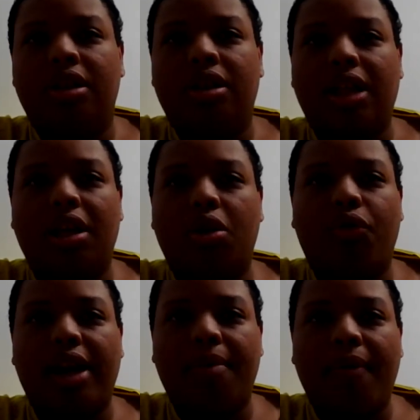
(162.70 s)
Thank you
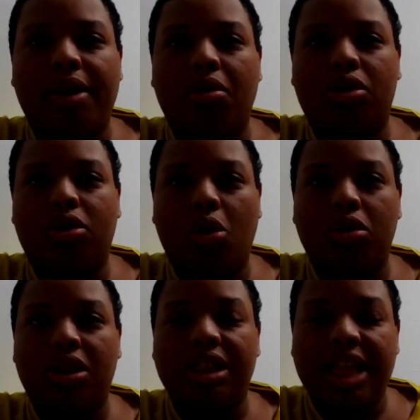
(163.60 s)
for getting my videos close
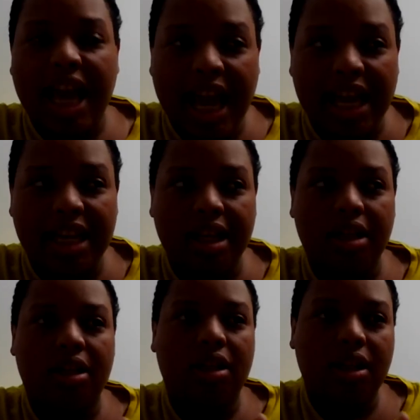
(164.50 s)
to 10
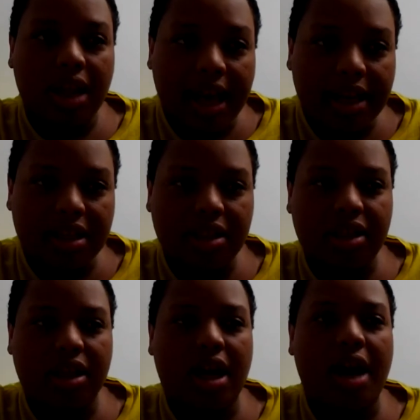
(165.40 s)

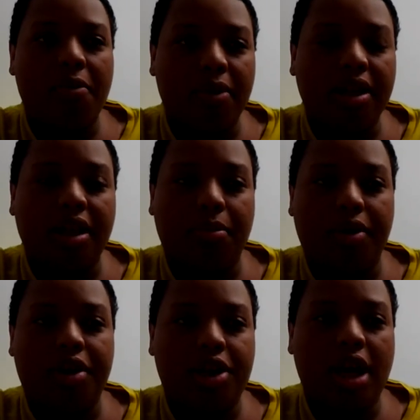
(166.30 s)
likes. I really
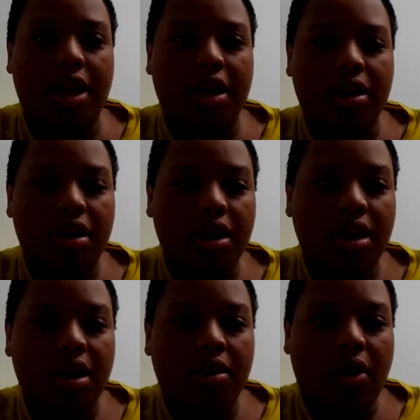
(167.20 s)
appreciate it.
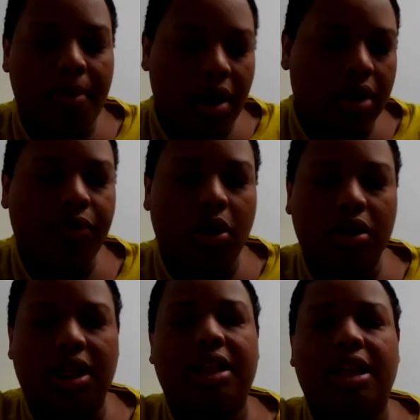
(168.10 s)
All my other
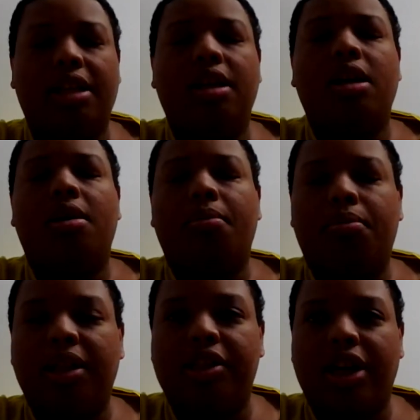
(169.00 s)
vlogs I did,
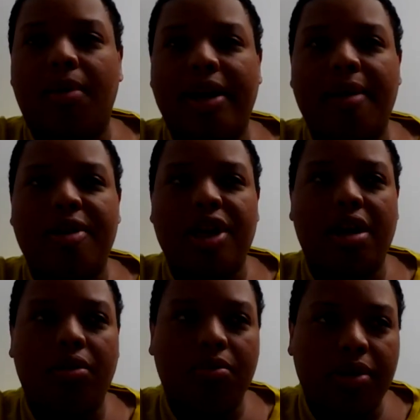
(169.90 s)
please check out my gaming
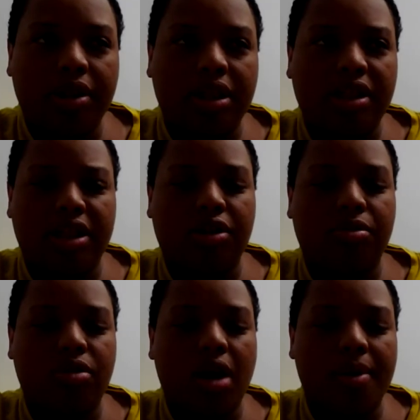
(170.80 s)
channel, please consider
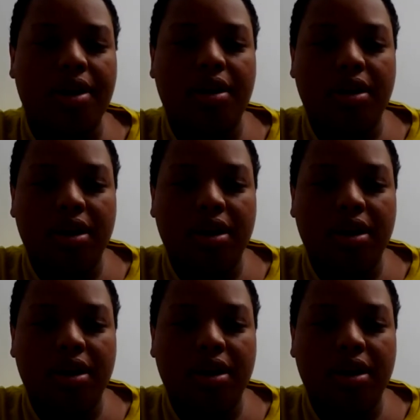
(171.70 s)
subscribing,